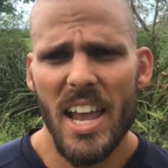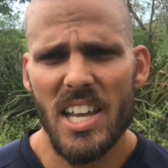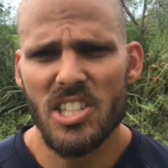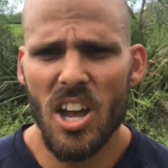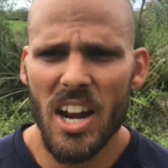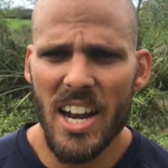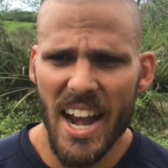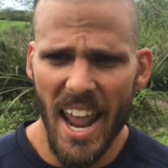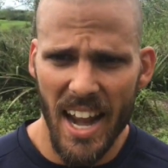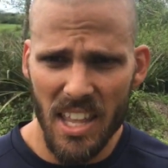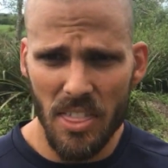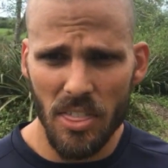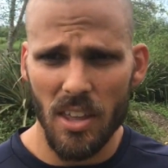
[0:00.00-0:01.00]
It's not in
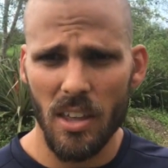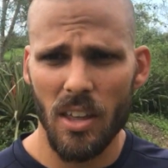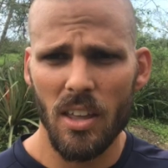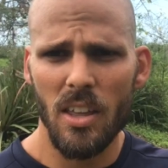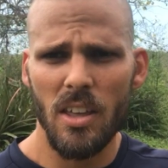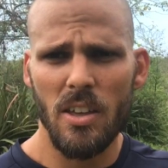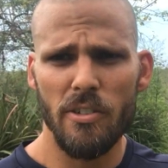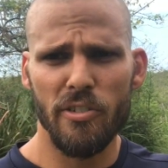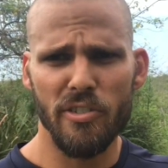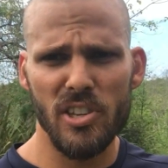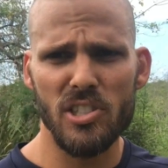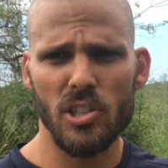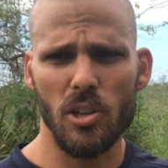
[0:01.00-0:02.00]
anything
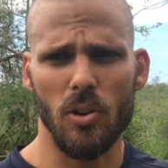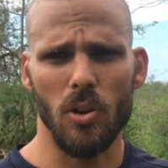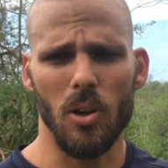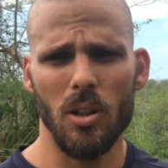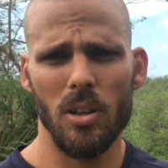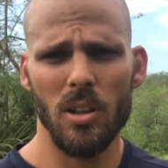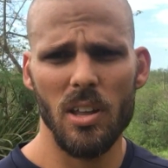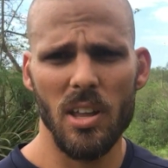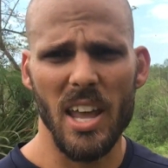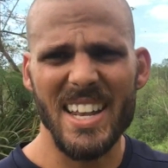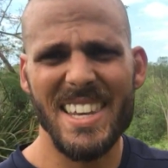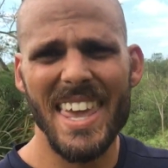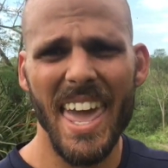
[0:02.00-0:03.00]
physical.
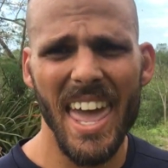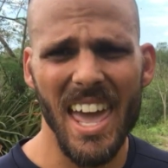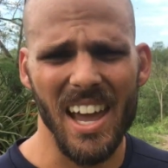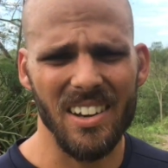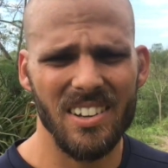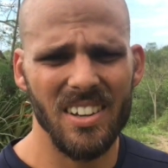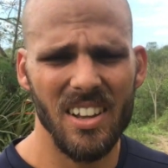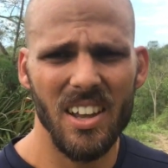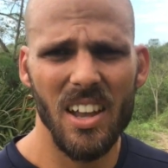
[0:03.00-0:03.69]
It can't.